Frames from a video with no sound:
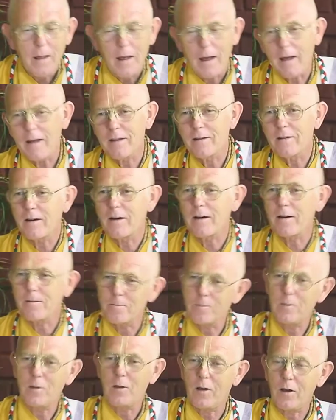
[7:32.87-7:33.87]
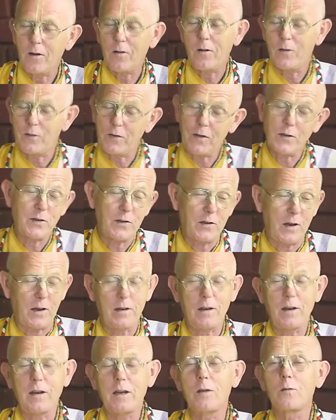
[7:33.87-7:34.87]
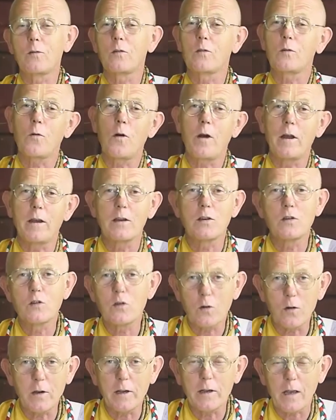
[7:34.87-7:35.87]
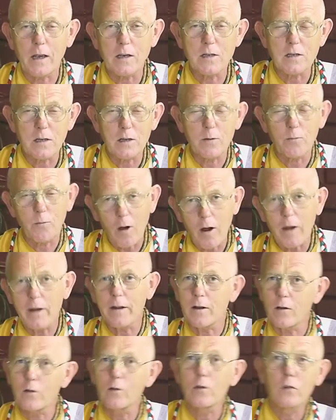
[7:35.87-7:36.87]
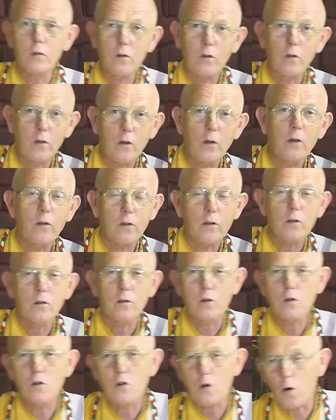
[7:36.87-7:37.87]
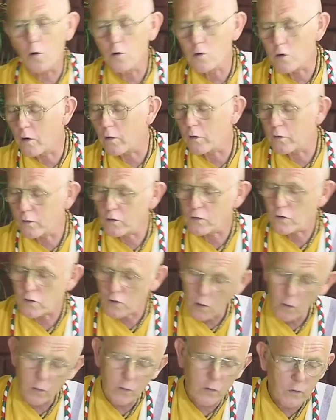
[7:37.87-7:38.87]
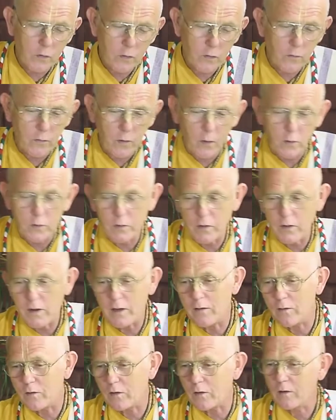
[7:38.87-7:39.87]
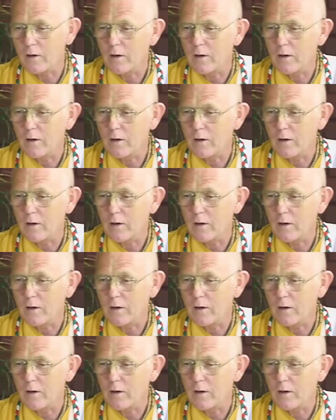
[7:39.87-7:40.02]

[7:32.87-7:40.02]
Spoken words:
And Sachinandan, he was quite enjoying actually riding on the shoulders of those thieves.